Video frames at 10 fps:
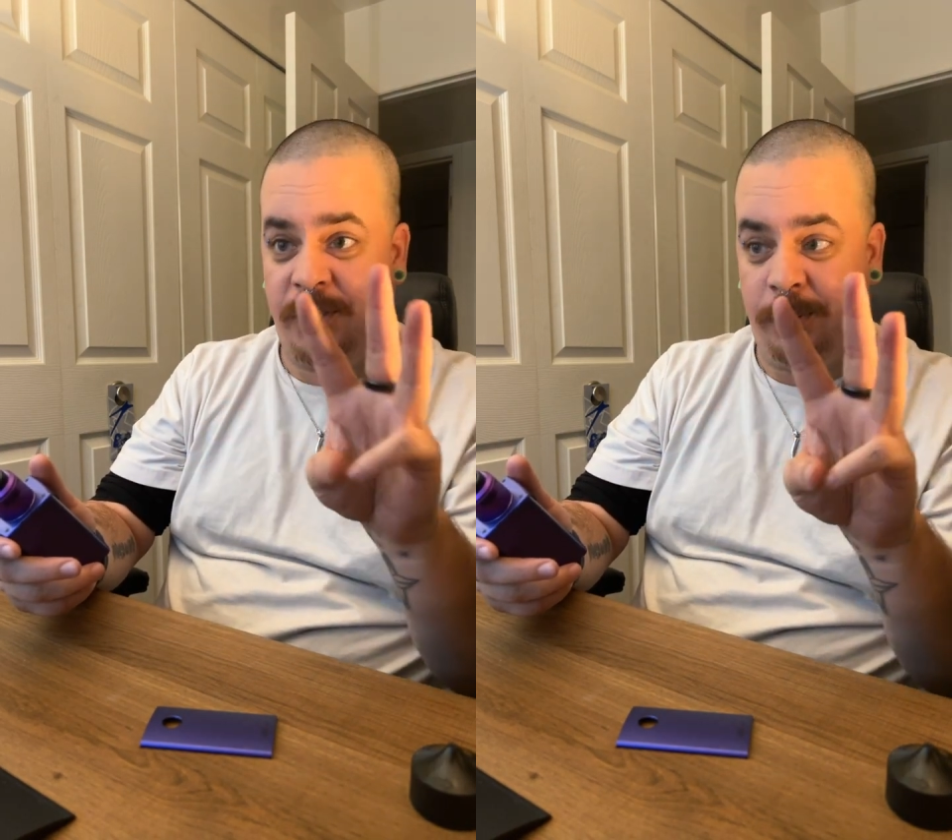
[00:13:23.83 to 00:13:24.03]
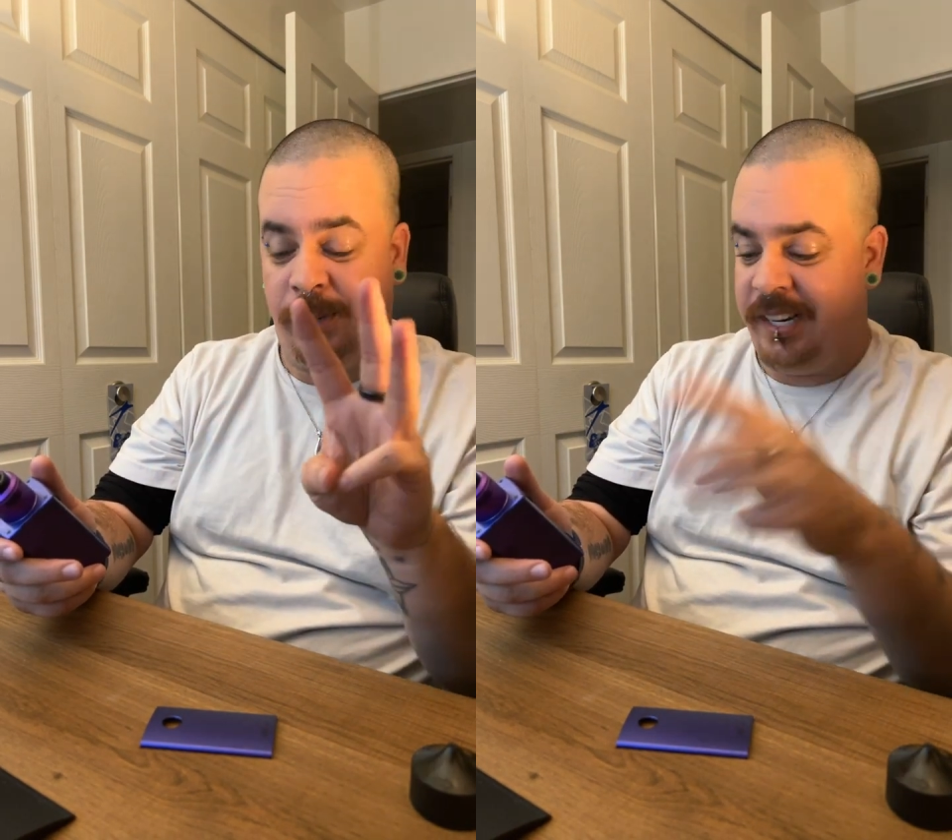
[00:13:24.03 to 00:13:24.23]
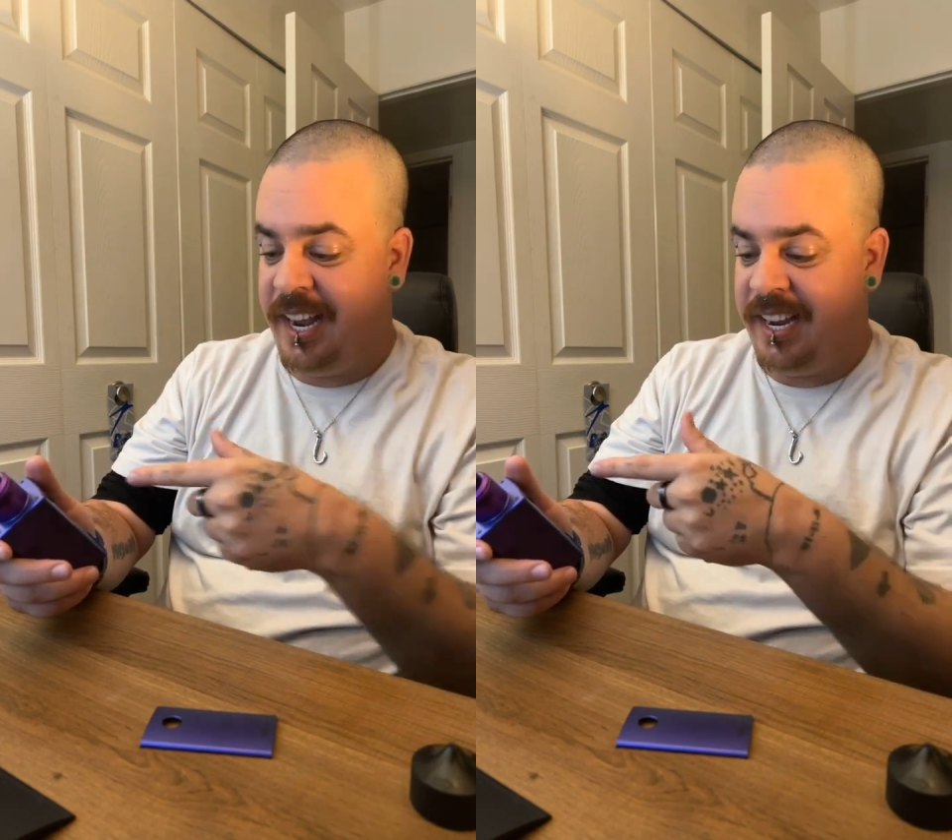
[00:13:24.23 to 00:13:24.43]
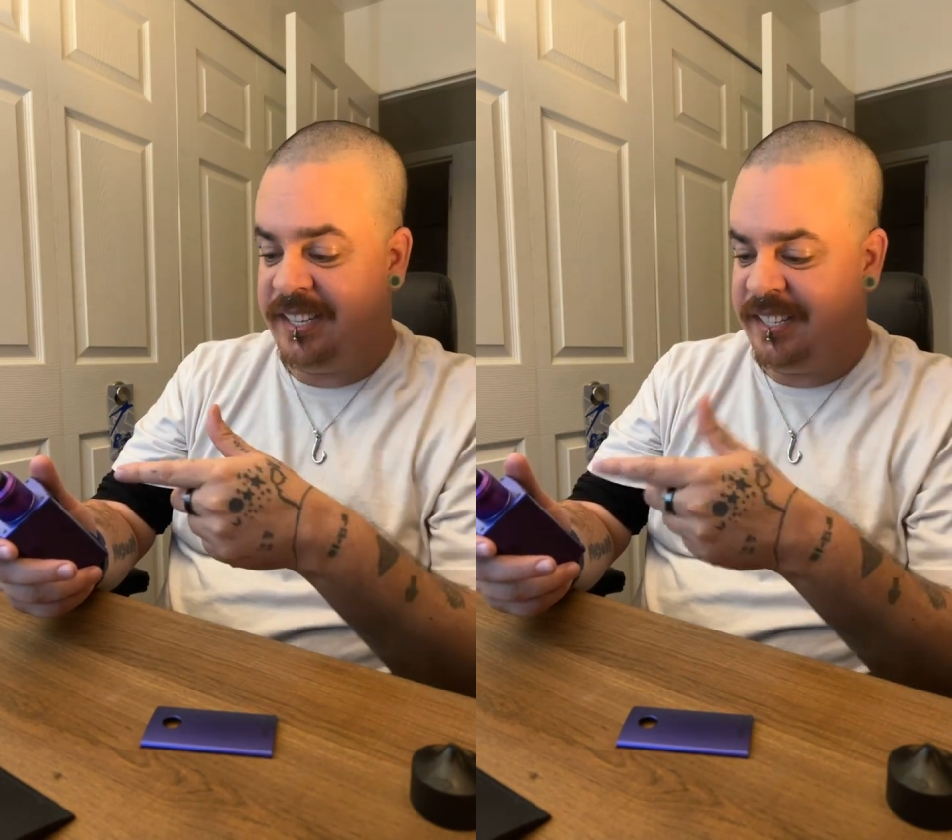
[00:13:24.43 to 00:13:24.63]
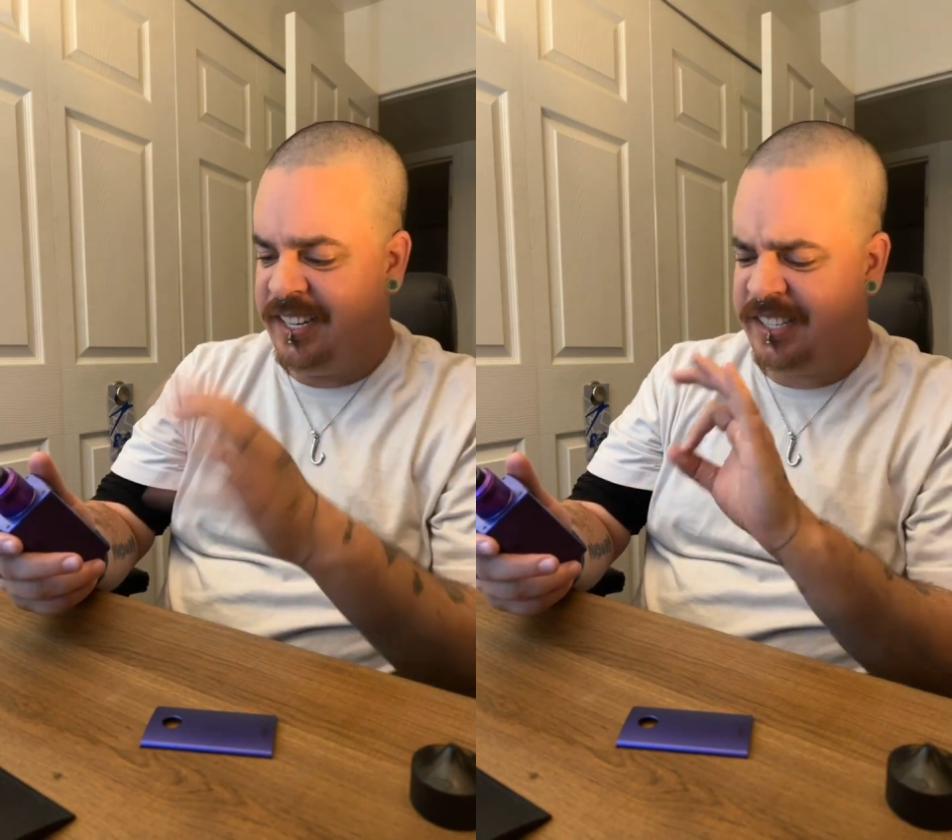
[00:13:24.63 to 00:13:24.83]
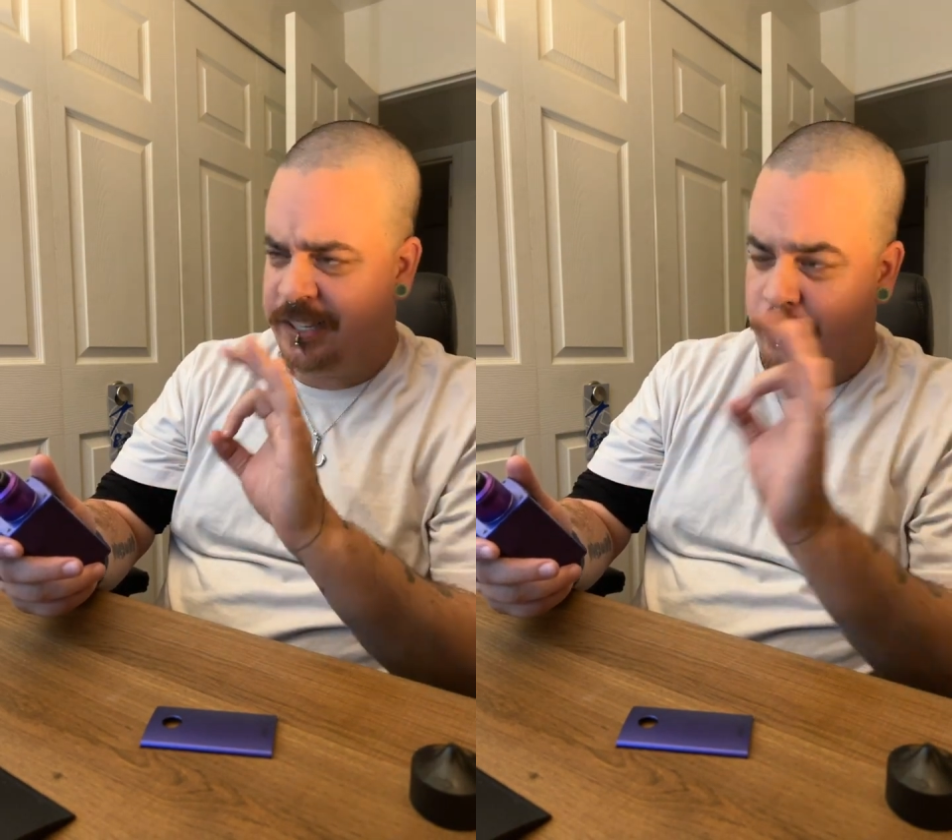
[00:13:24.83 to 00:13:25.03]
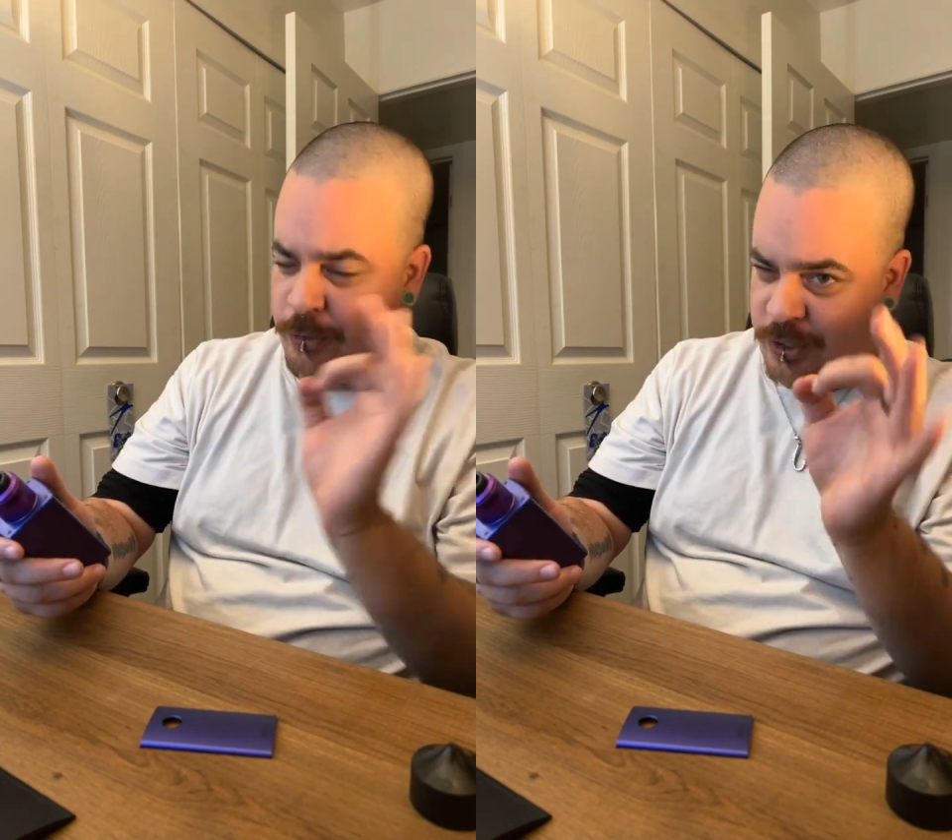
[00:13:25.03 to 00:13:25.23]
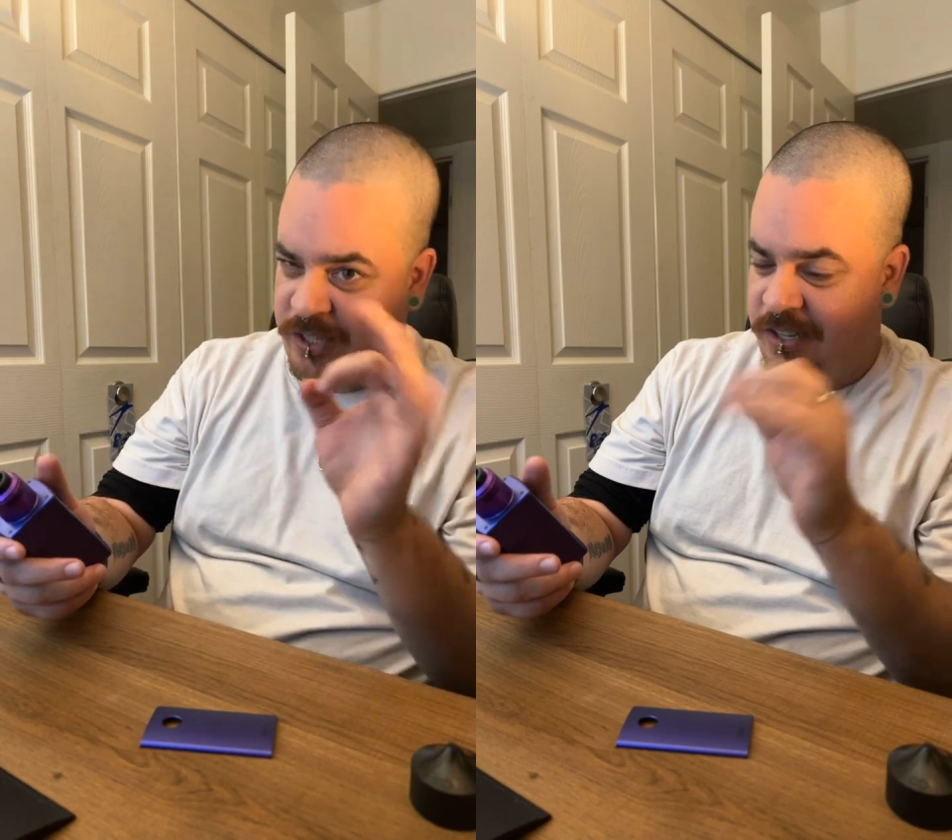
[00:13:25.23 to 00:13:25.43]
3 days, and it's still
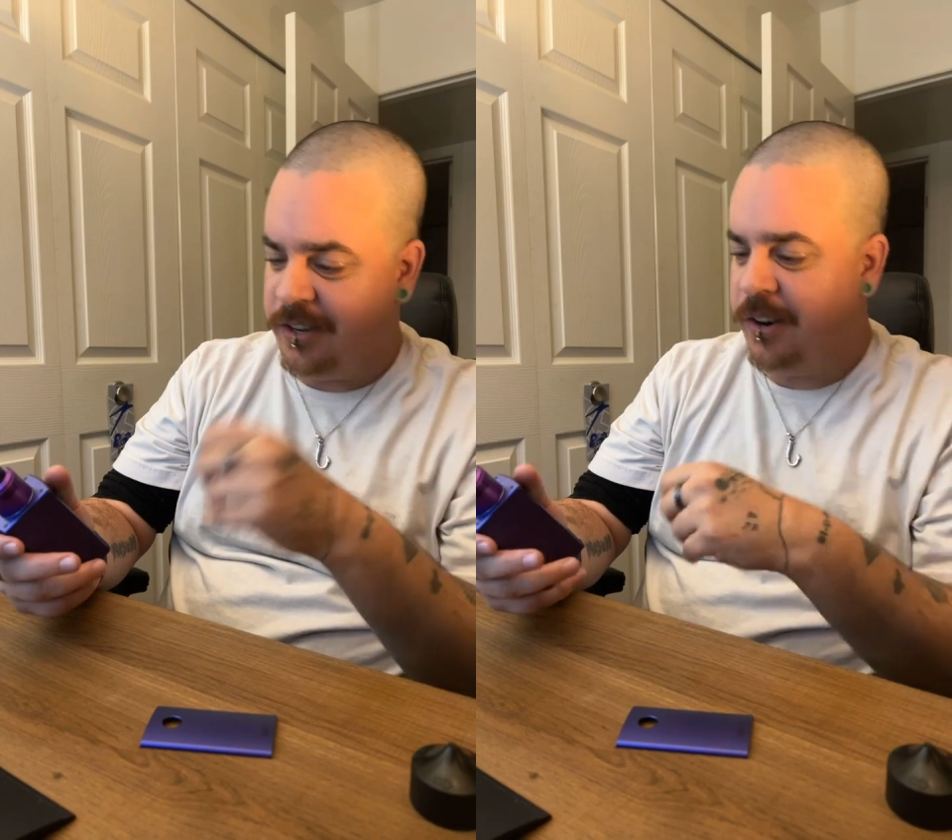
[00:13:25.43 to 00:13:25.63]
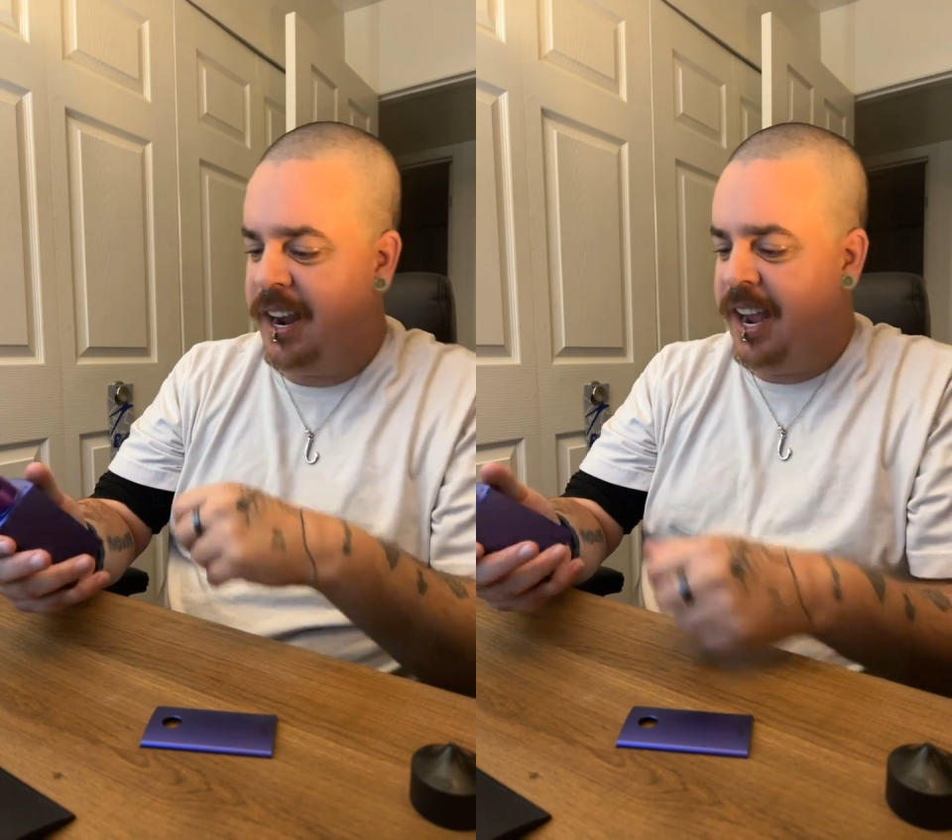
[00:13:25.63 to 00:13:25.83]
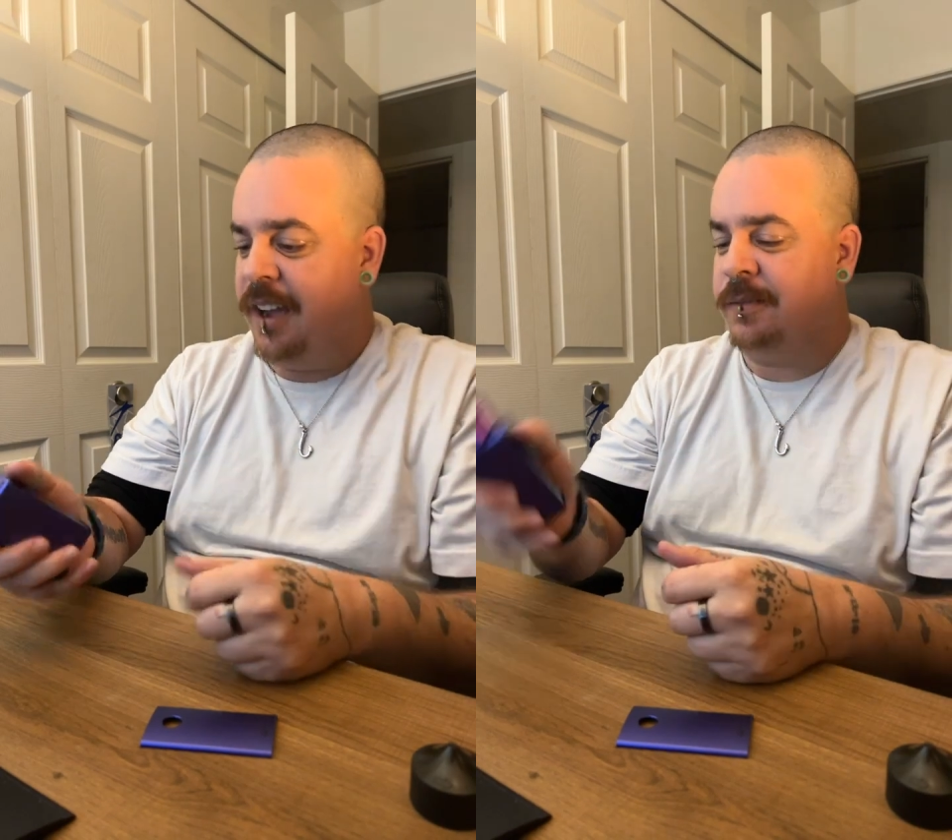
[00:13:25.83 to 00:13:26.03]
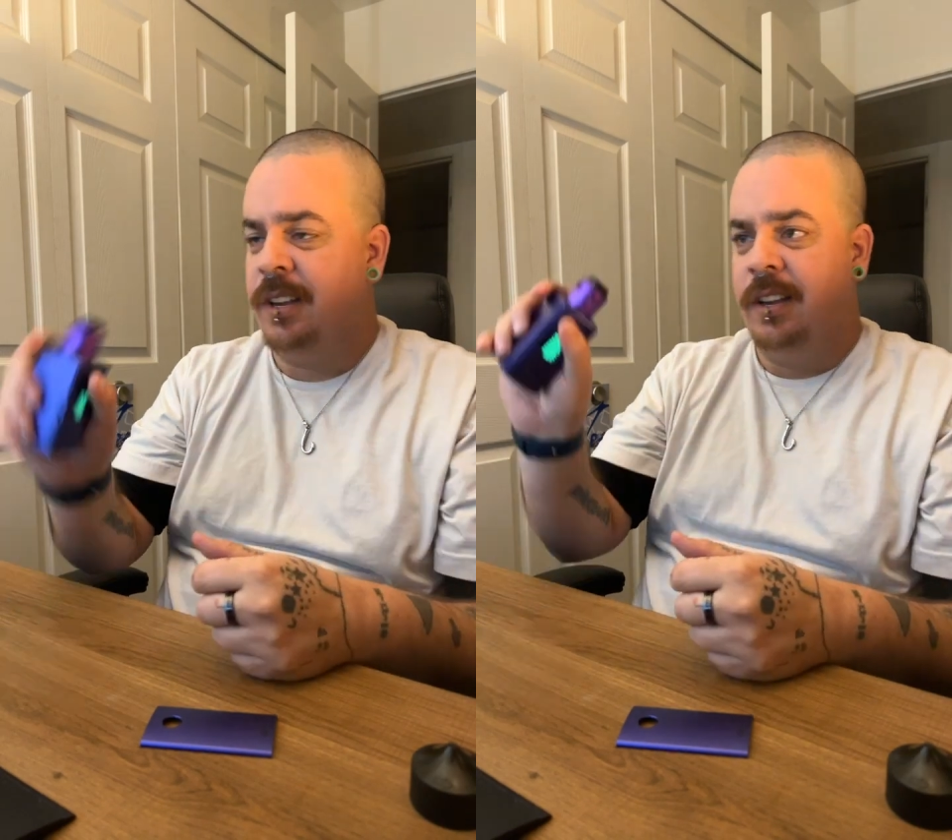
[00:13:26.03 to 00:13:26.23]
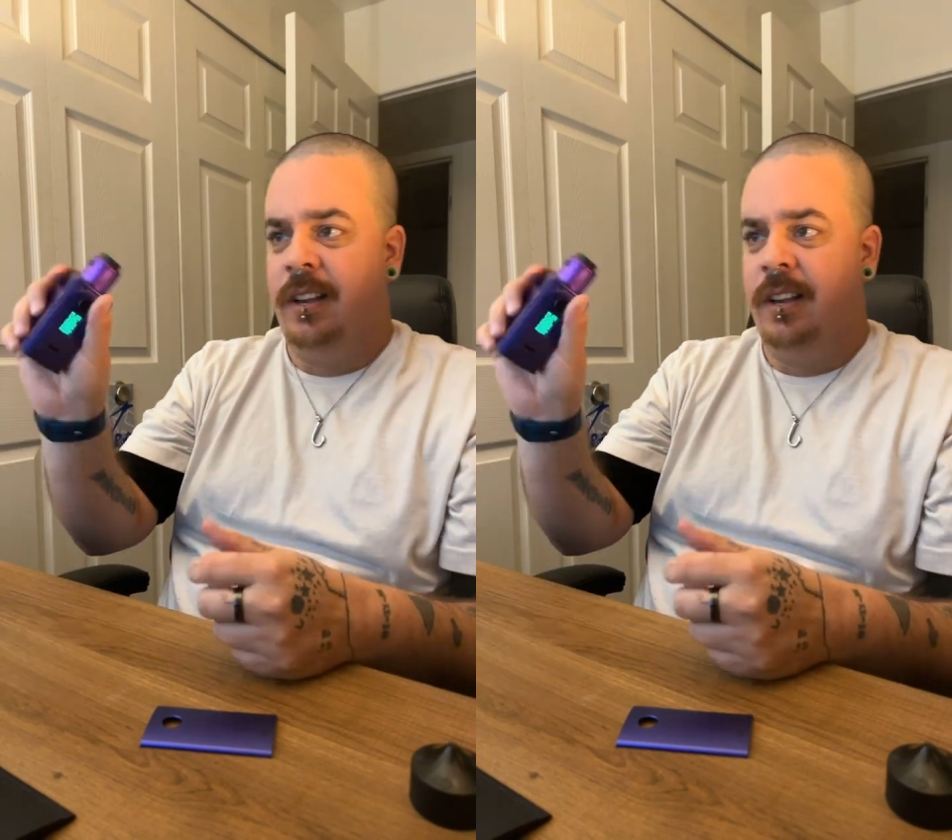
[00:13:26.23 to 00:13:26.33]
just under a half.